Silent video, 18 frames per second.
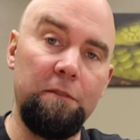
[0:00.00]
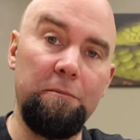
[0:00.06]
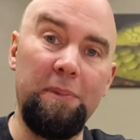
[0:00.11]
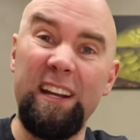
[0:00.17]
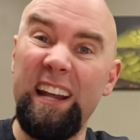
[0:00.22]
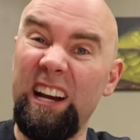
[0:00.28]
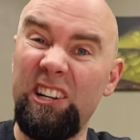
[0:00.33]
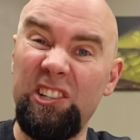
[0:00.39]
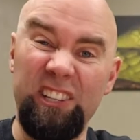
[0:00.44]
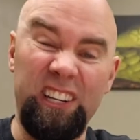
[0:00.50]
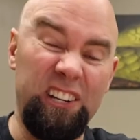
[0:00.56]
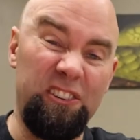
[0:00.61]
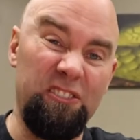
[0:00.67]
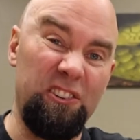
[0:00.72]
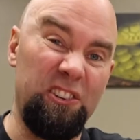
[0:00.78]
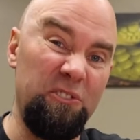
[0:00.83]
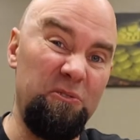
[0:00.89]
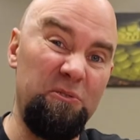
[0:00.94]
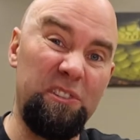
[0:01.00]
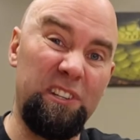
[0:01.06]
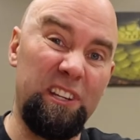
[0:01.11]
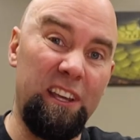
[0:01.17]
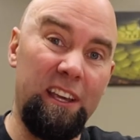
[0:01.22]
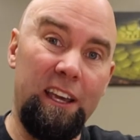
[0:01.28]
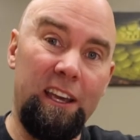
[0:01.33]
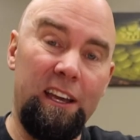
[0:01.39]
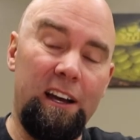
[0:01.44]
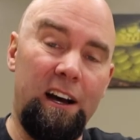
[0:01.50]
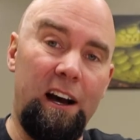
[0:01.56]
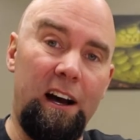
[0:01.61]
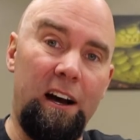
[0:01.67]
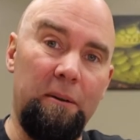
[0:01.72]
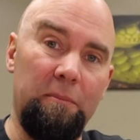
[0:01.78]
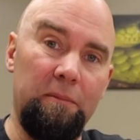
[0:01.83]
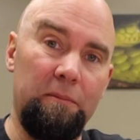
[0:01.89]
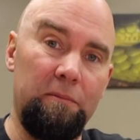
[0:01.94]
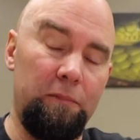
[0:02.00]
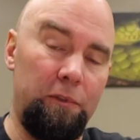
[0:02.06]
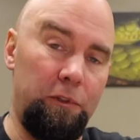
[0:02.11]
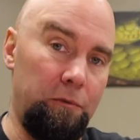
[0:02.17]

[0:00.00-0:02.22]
they've been actually introduced um,